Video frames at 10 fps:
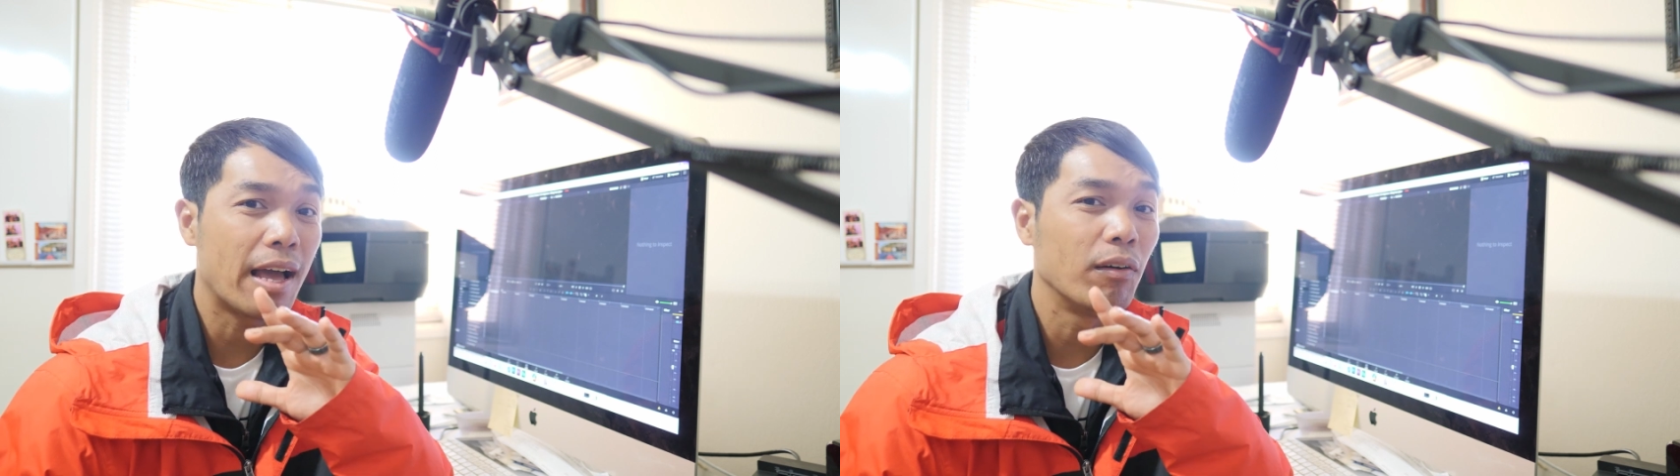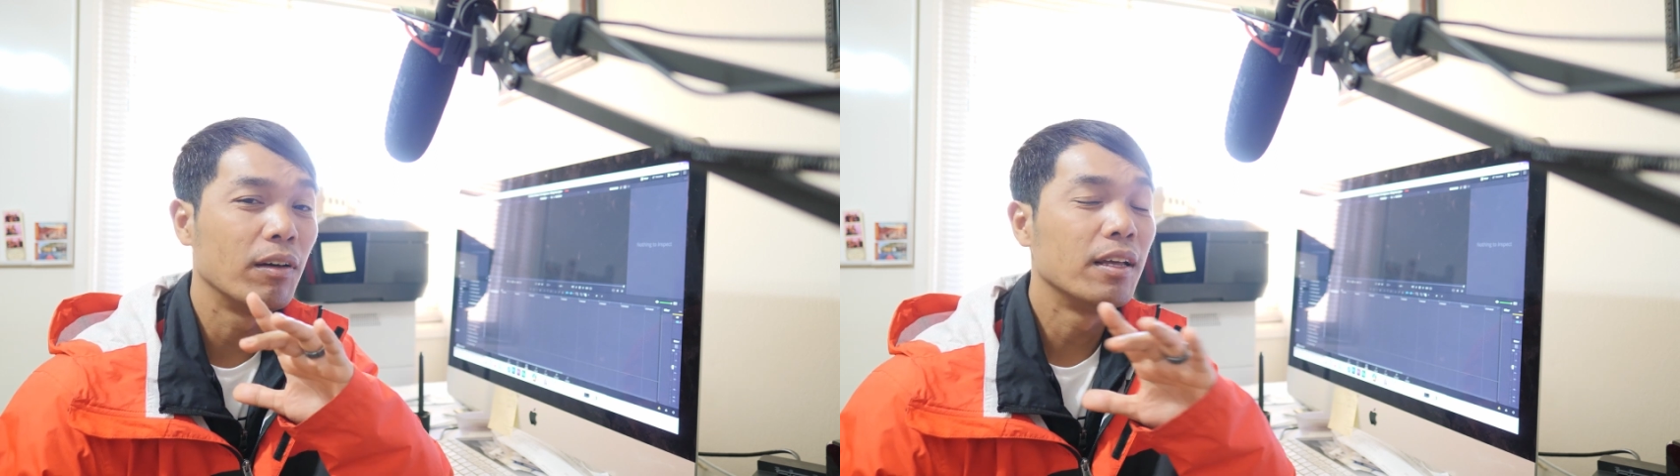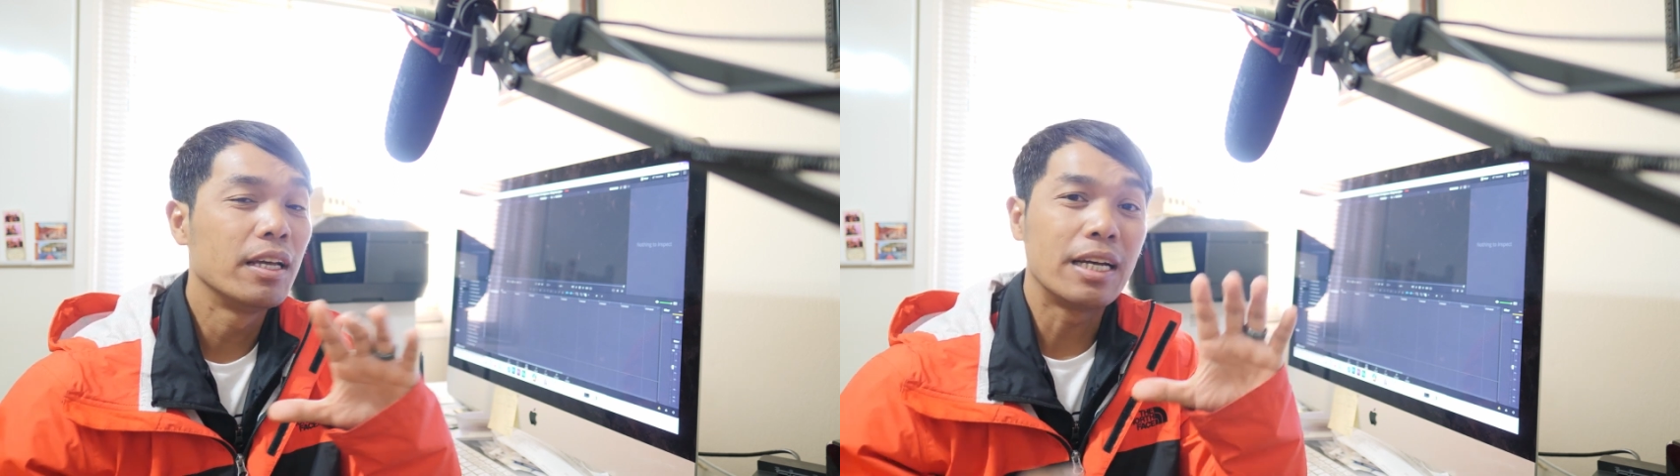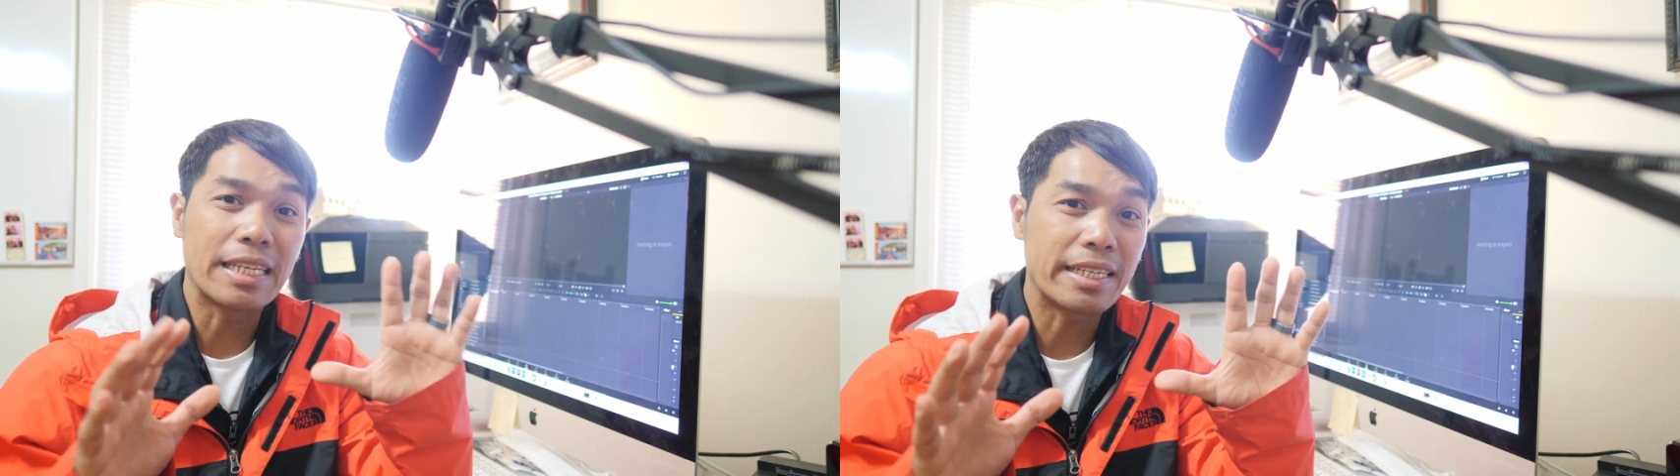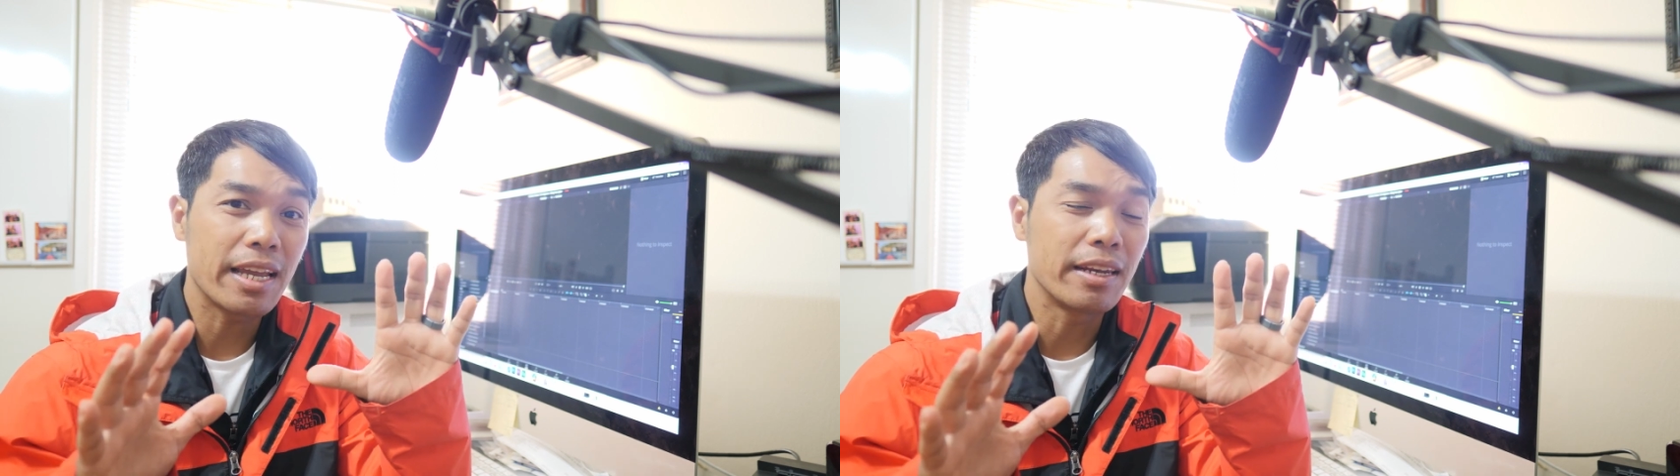Now,
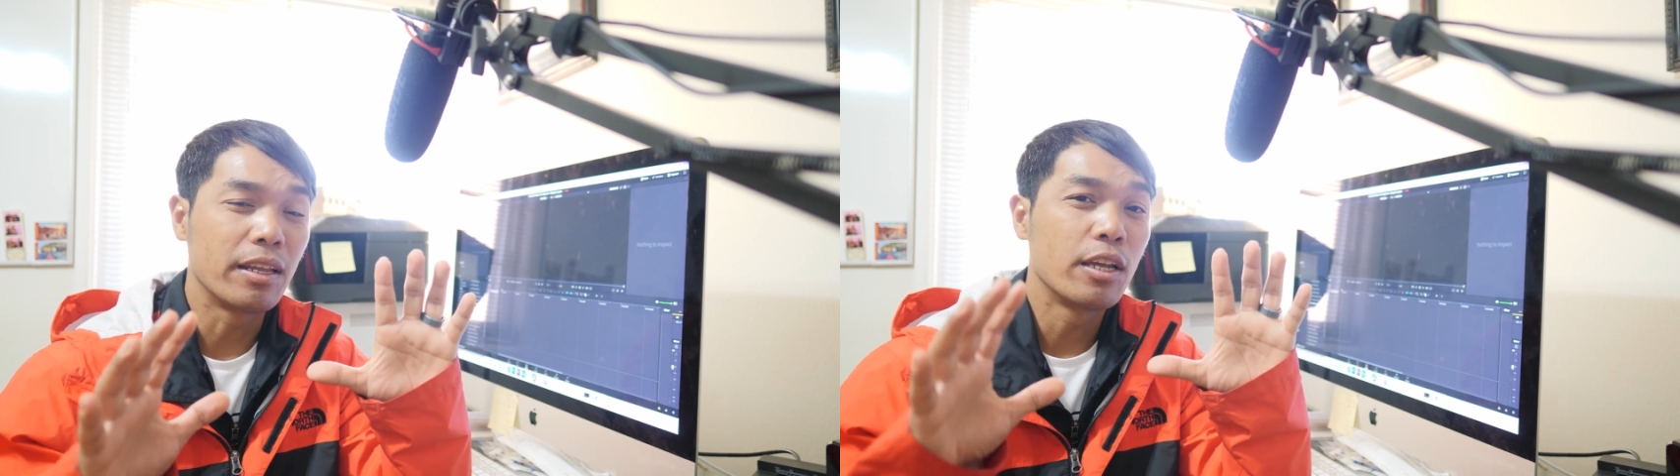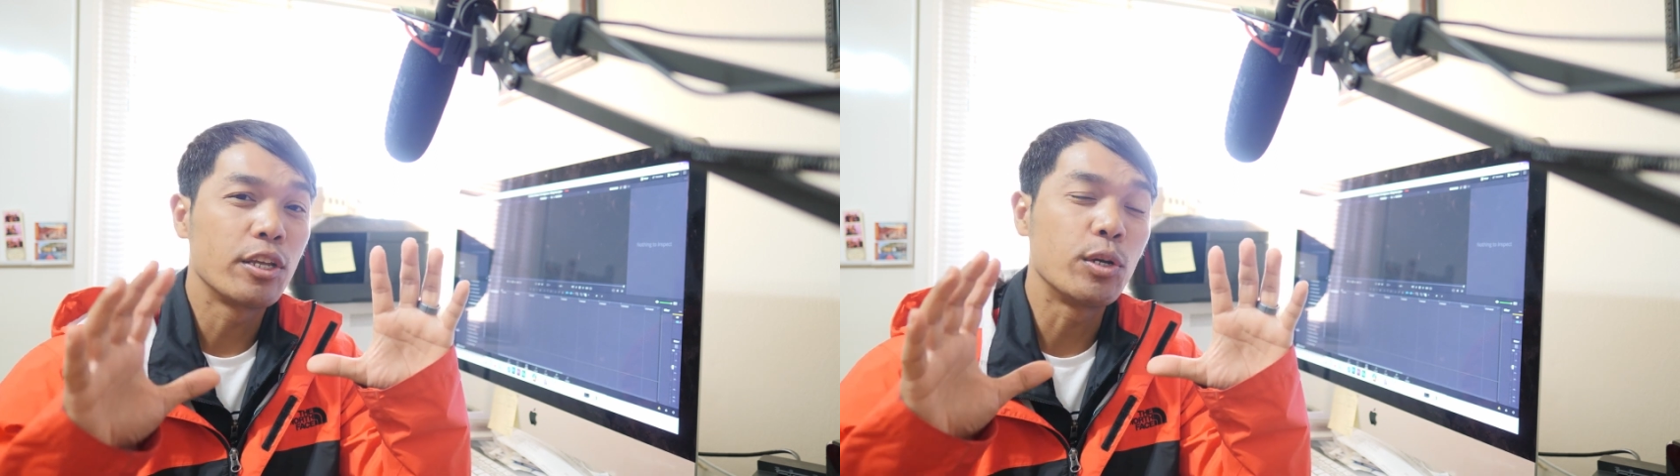again,